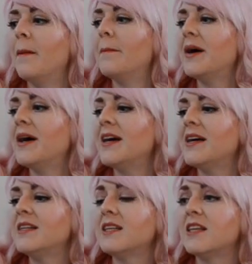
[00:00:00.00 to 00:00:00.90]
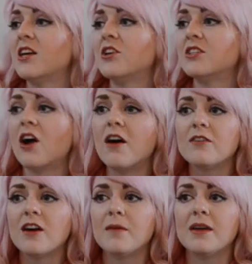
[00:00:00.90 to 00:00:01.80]
But there's an
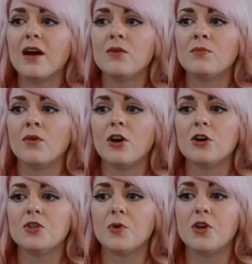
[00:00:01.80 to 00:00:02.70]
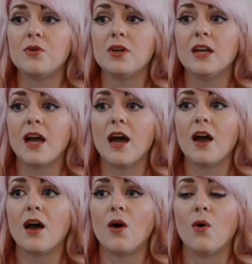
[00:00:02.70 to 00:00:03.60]
offer coming out in March where you can get
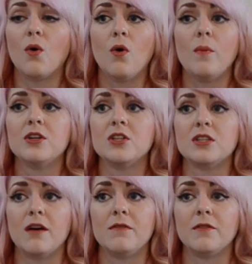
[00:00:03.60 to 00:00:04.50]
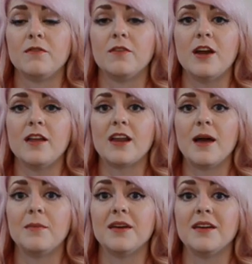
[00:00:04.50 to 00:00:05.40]
a whole bunch of stuff for free that
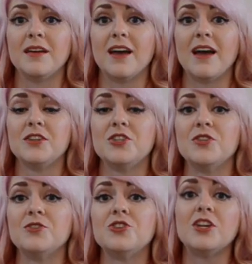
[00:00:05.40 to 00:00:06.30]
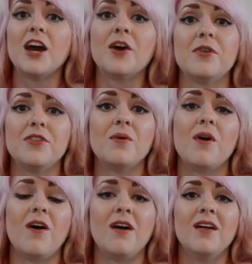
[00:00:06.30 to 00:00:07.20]
I'm gonna get to share with you
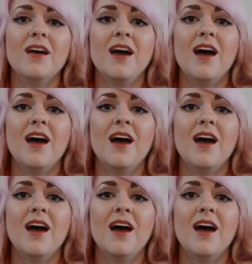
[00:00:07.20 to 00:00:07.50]
all.